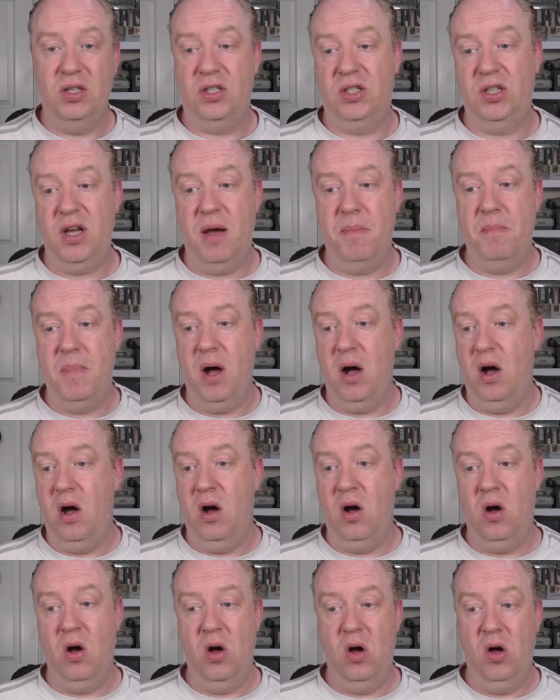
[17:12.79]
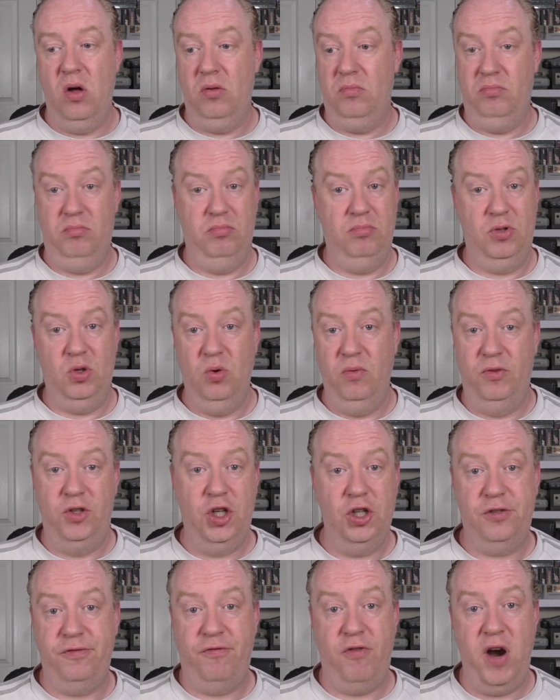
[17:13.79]
some are sort of
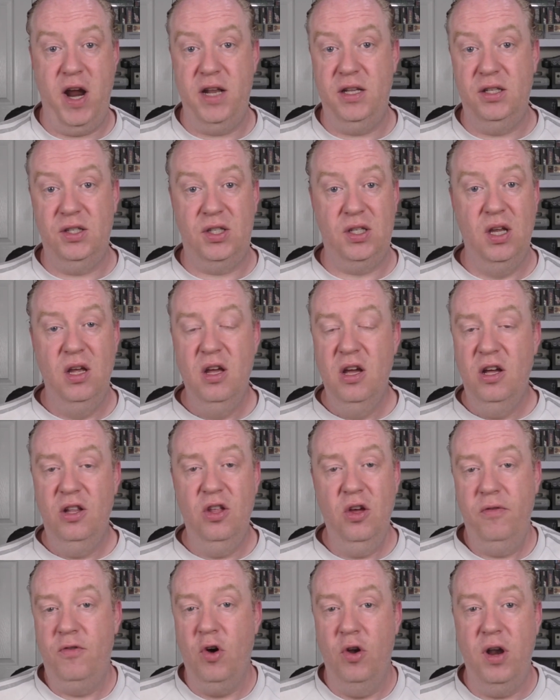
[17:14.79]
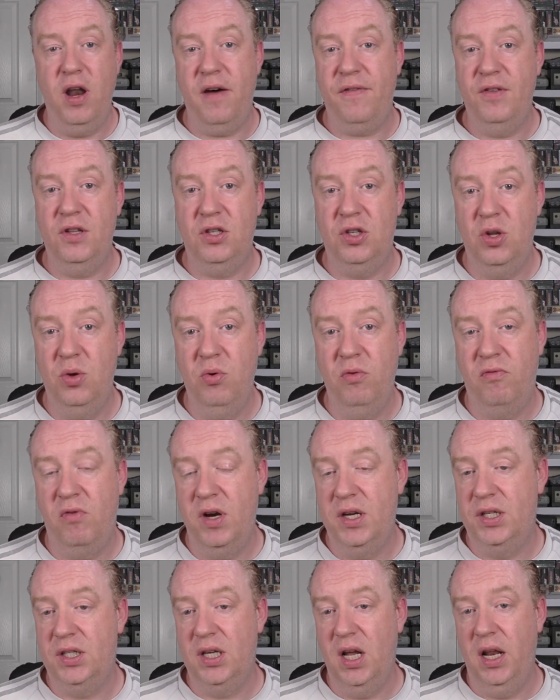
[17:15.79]
just friends that have got nothing to do with
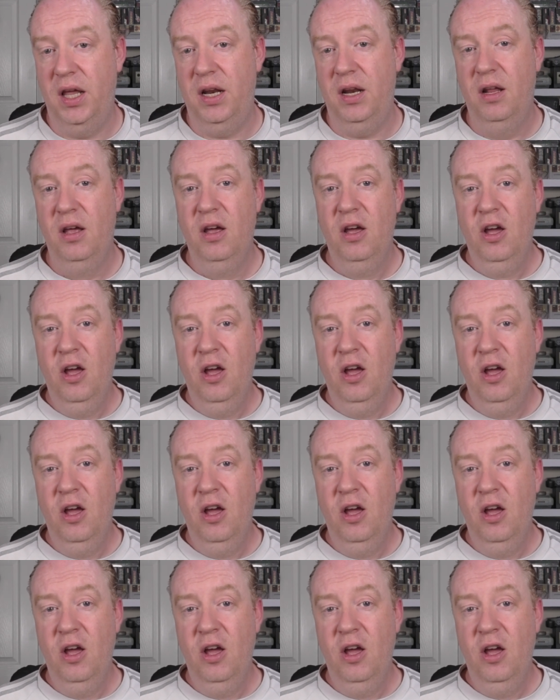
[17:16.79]
reselling.